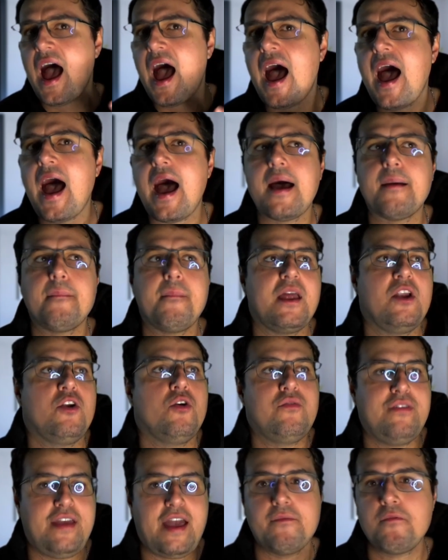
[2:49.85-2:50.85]
um, and
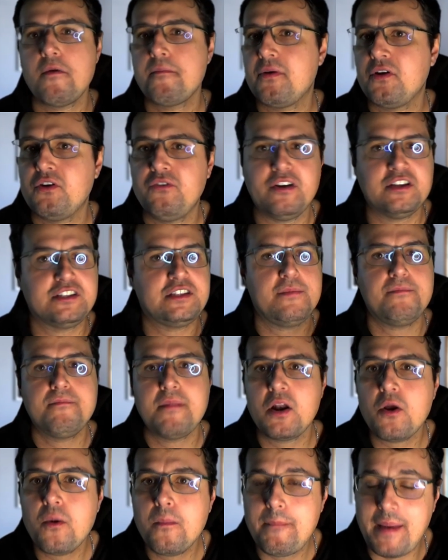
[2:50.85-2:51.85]
all the other progressive
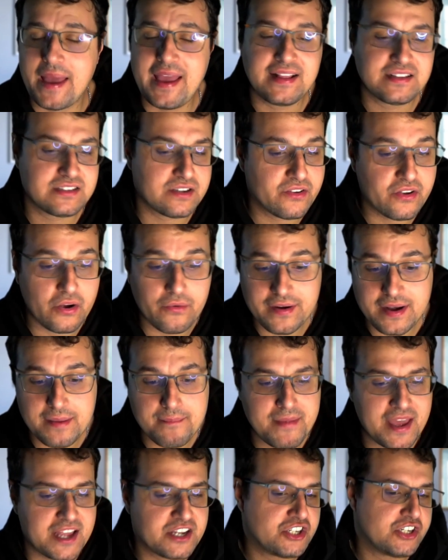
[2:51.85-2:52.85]
metal bands I'm going to
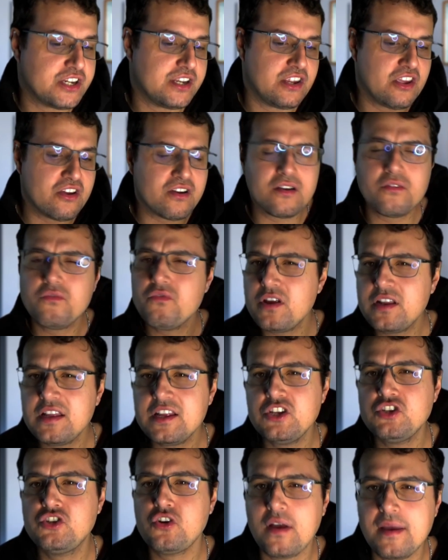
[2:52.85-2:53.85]
mention, you're going to really
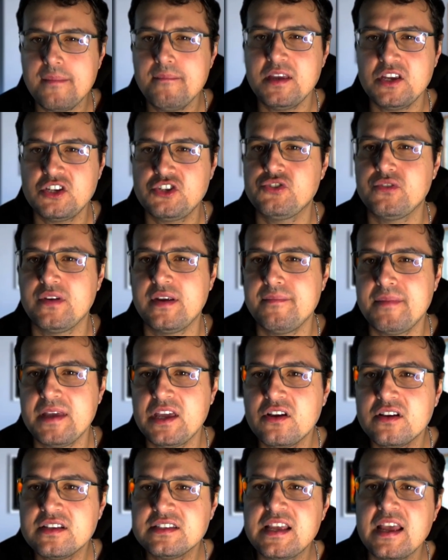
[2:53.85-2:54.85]
enjoy Mystery
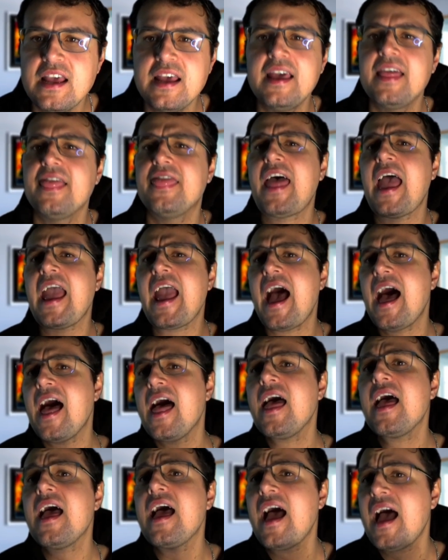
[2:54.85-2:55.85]
because they
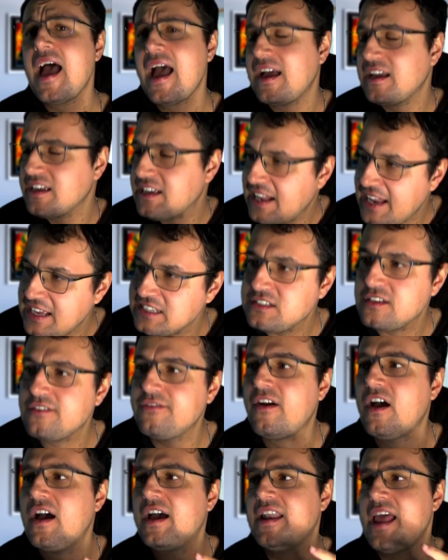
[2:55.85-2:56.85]
are
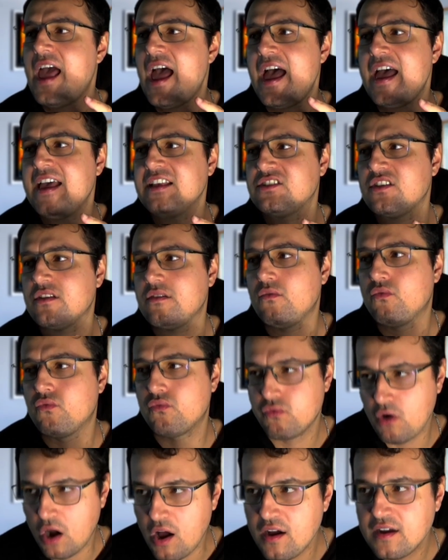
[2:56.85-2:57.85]
classified as
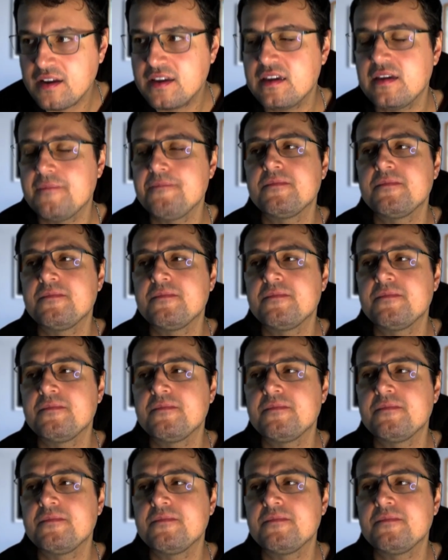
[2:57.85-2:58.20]
rock